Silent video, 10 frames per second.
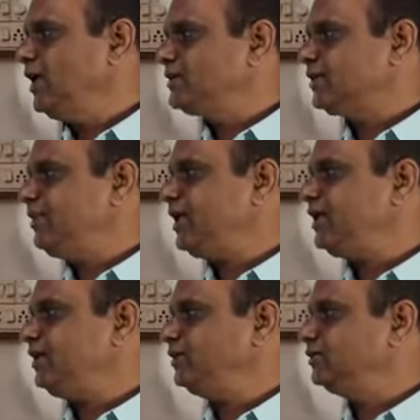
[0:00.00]

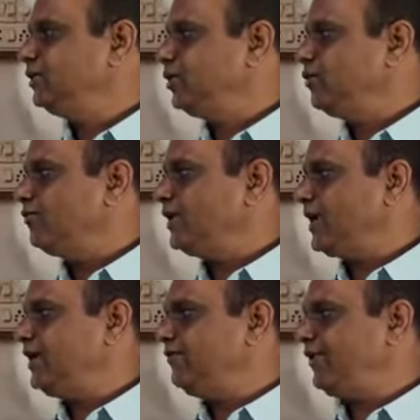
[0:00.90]
Similarly, we
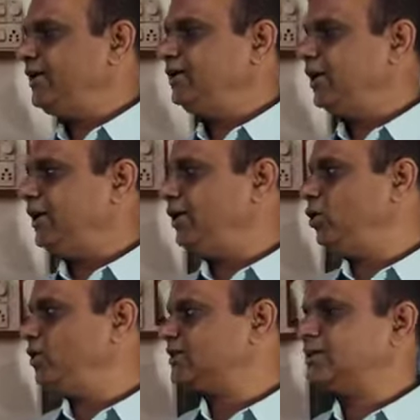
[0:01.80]
can define a
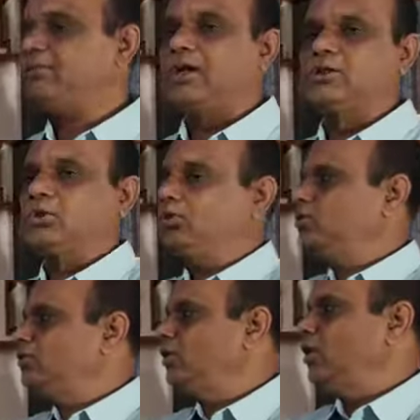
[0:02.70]
lower sum also.
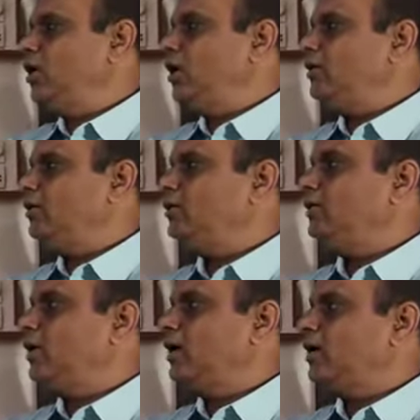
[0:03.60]

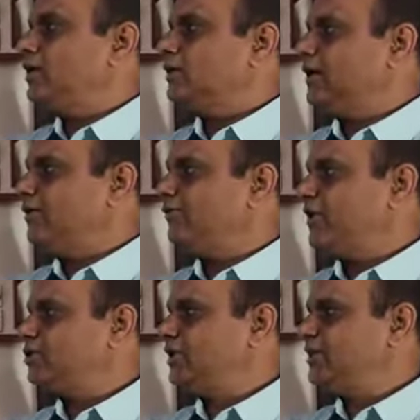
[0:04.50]
The
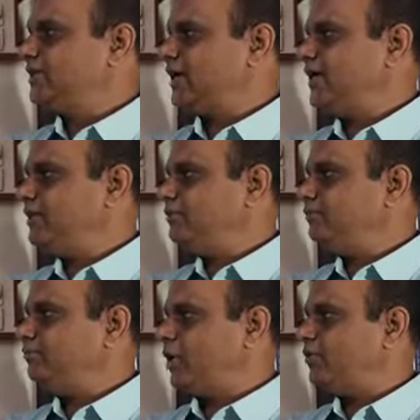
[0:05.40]
function is again
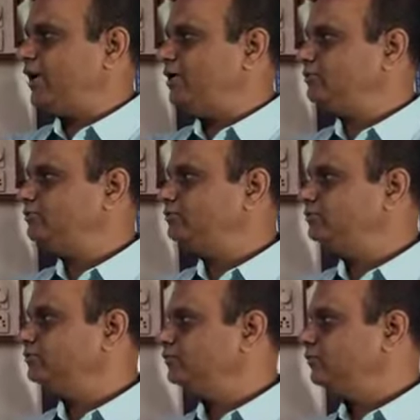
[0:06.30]
bounded
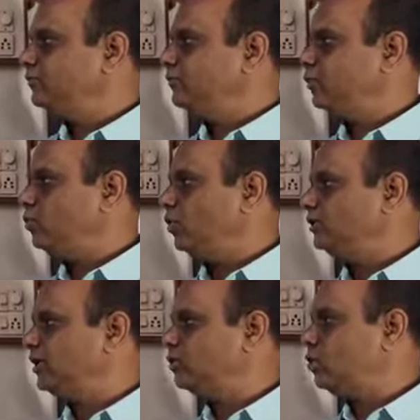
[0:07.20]
over
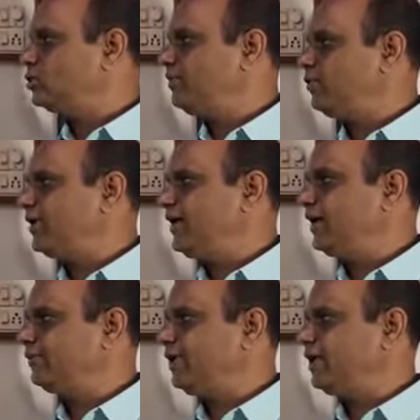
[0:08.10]
the closed bounded
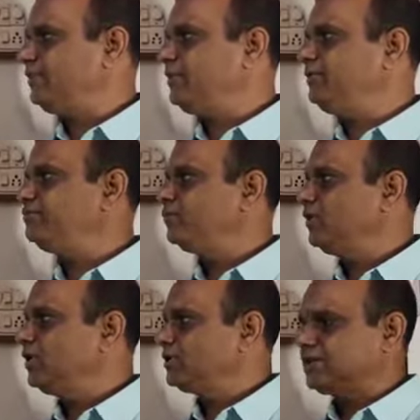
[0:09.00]
interval AB.
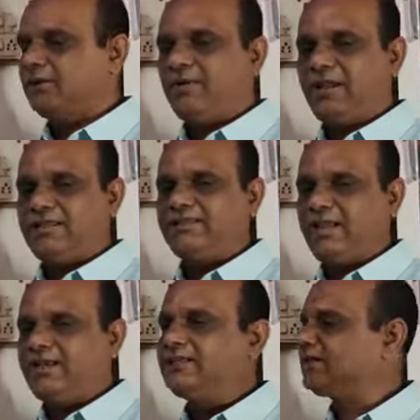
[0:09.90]
Sigma is
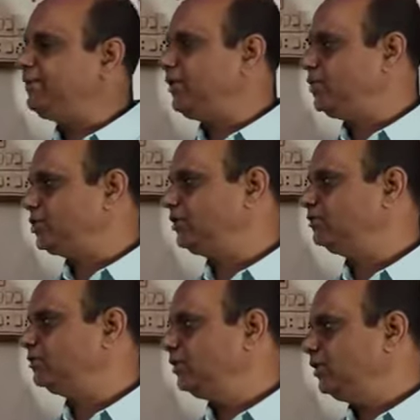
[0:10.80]
any subdivision.